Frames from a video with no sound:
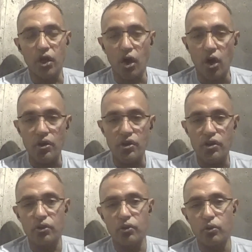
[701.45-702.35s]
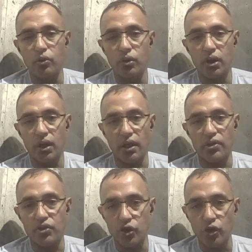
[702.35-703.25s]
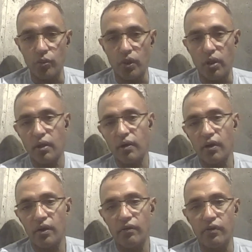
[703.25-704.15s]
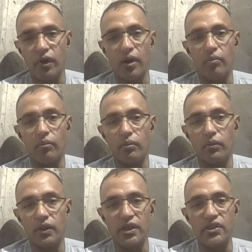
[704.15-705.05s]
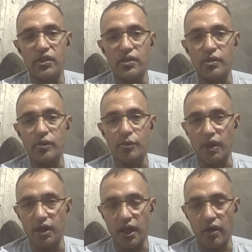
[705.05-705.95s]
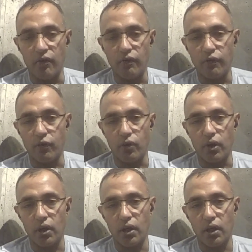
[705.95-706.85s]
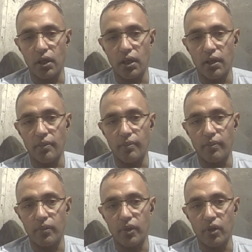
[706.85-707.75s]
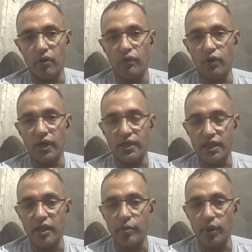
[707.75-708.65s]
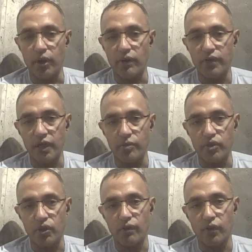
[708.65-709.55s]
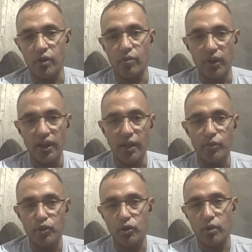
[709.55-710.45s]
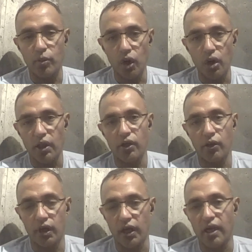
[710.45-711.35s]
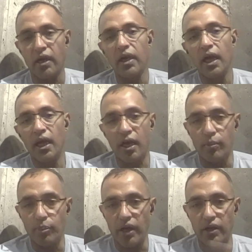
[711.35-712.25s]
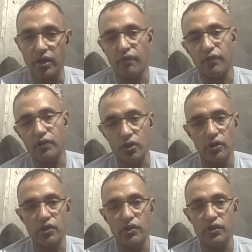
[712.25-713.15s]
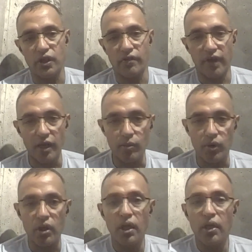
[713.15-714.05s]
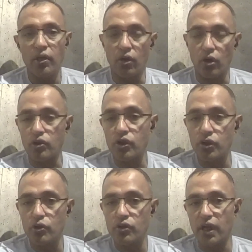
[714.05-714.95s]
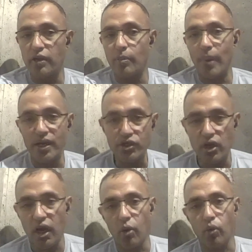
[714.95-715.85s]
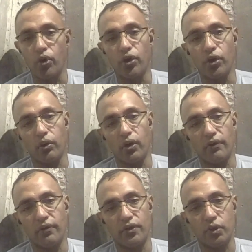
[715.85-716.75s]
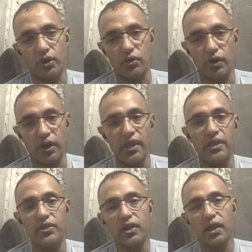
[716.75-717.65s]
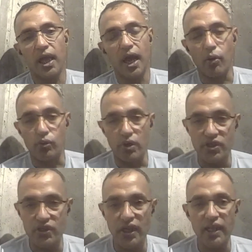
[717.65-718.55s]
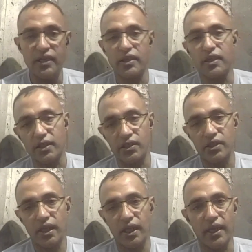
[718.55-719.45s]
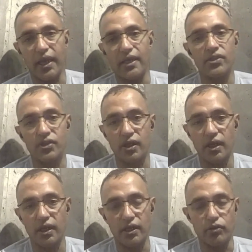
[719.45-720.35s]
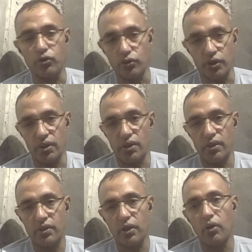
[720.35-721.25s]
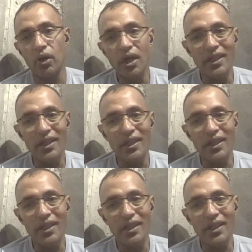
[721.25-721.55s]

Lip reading: cost to the consumer from these systems being down for an extended period of time? So if you can build that maturity model and you can kind of compare the different solutions that are available, you can also use that to measure how good your infrastructure is, how resilient it is against an intrusion. So